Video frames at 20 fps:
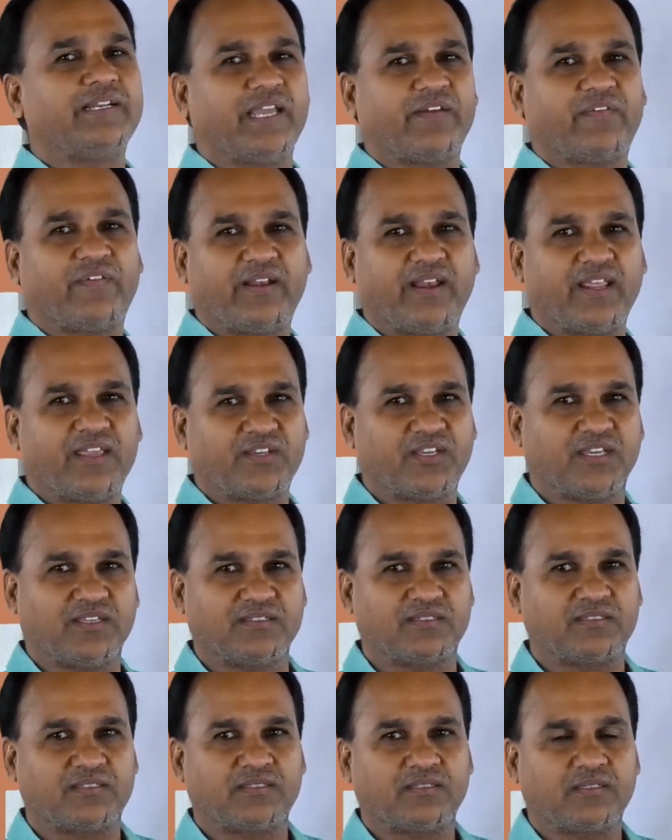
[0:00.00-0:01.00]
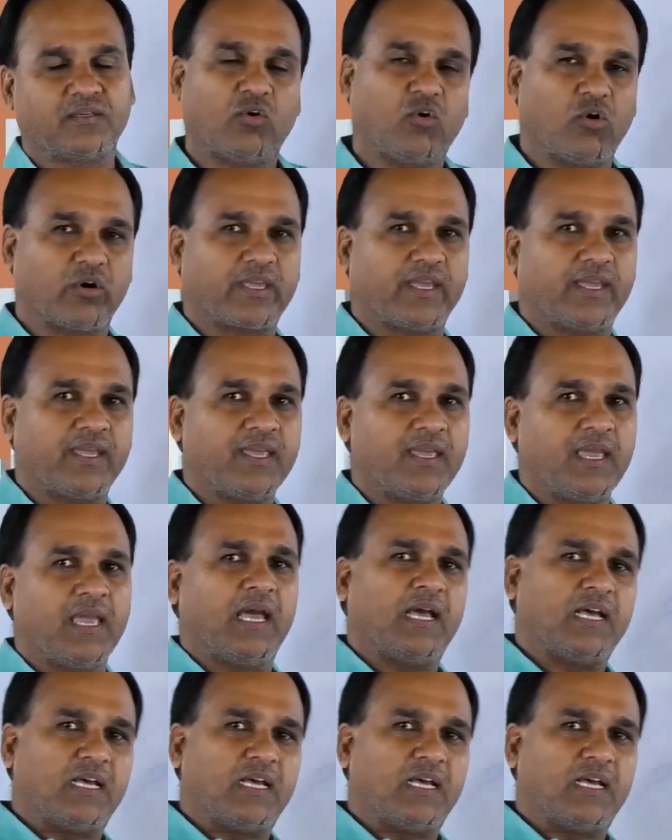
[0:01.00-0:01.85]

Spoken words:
definitions. Okay.